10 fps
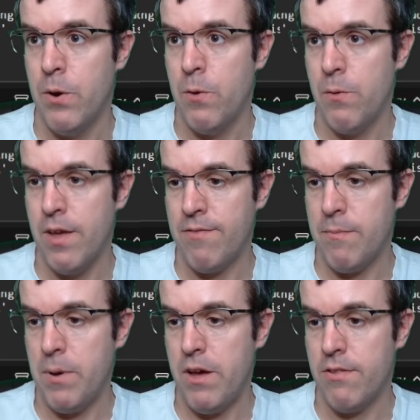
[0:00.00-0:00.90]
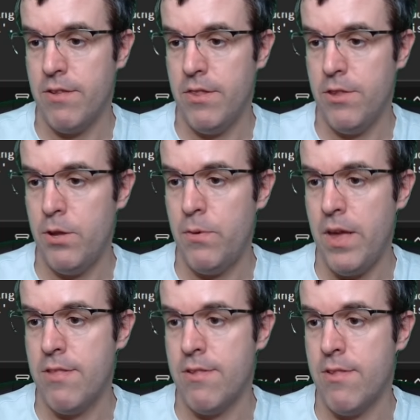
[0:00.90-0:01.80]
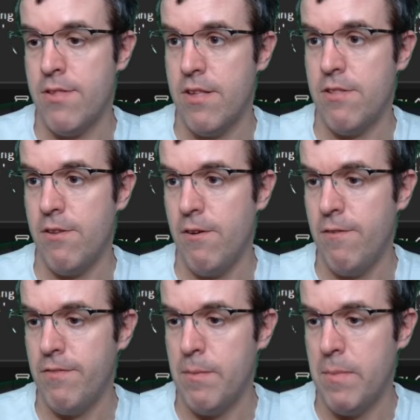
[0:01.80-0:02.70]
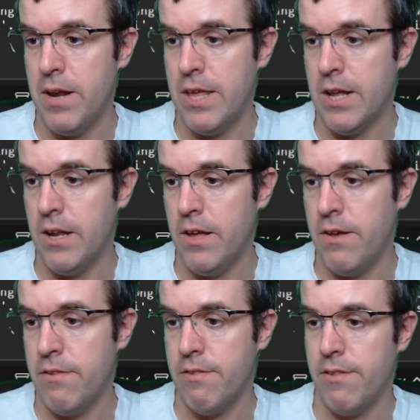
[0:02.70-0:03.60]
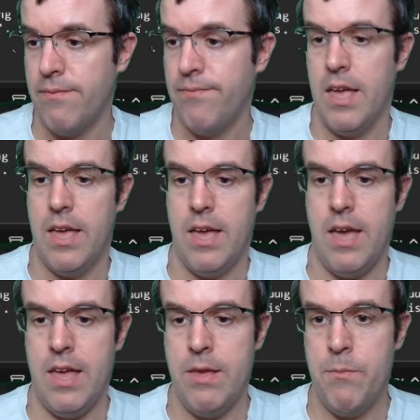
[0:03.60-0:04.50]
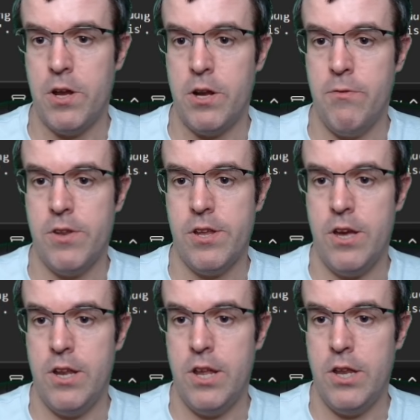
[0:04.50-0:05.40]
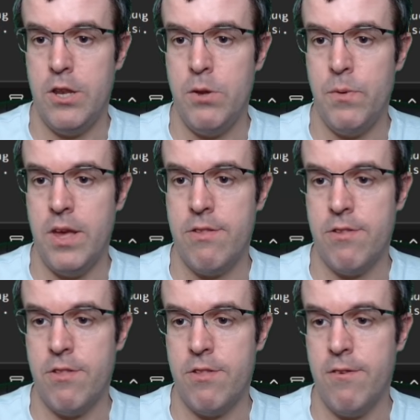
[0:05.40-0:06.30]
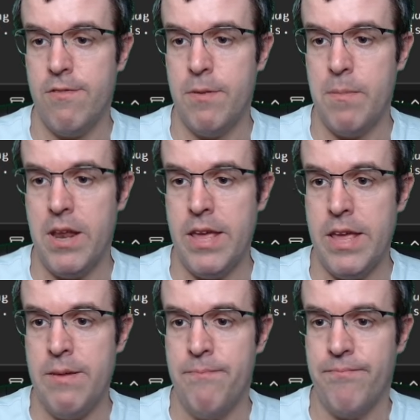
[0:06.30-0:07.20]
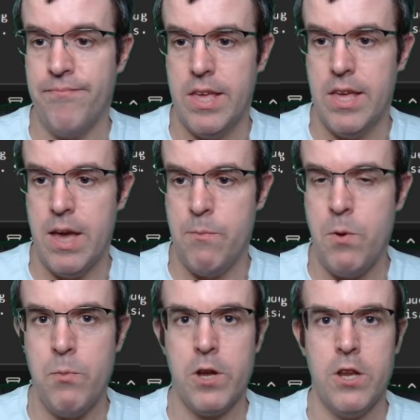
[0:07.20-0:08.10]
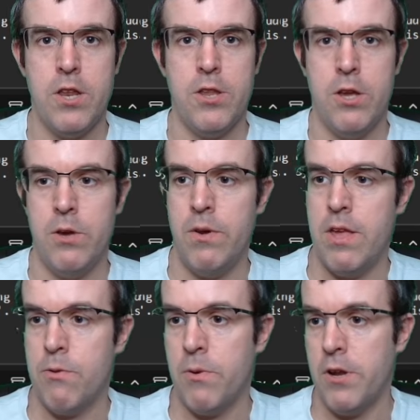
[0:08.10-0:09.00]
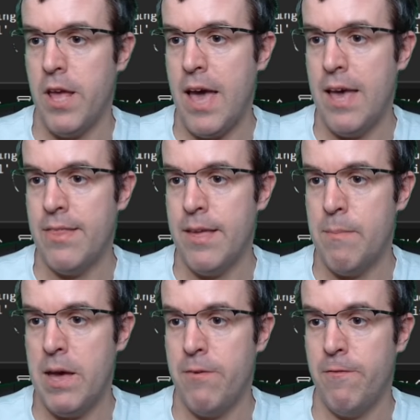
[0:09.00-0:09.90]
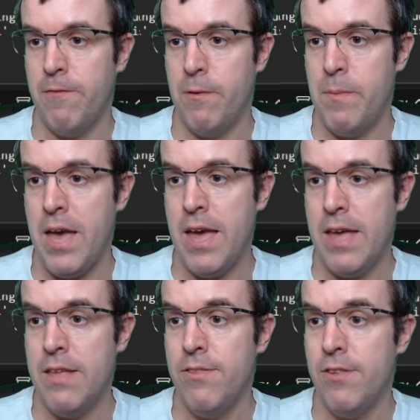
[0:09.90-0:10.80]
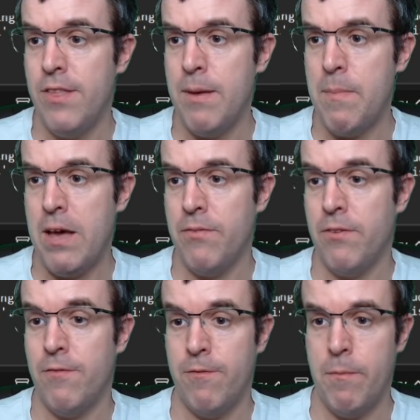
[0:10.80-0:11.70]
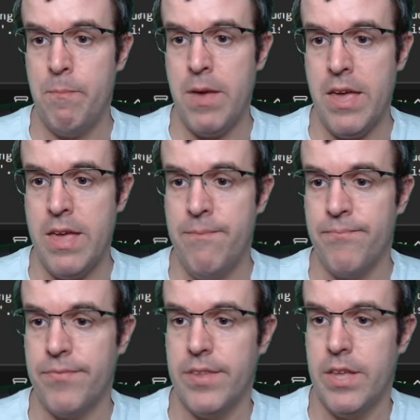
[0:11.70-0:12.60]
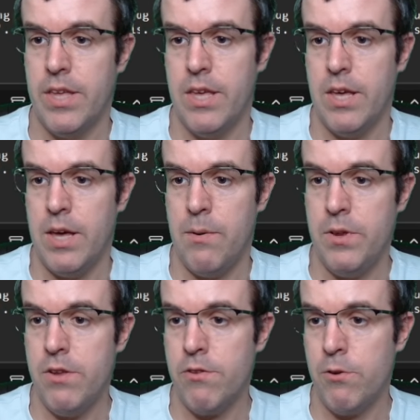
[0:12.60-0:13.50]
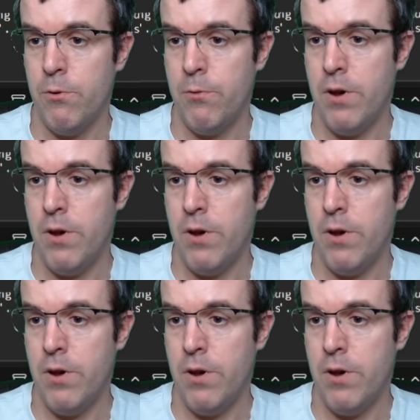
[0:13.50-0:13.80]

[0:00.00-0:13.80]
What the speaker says: We have to pass in 2 instances of the money class, and then we're going to return a new instance of the money. And what we're going to do is we're going to add the amount from A to the amount from B. And we just call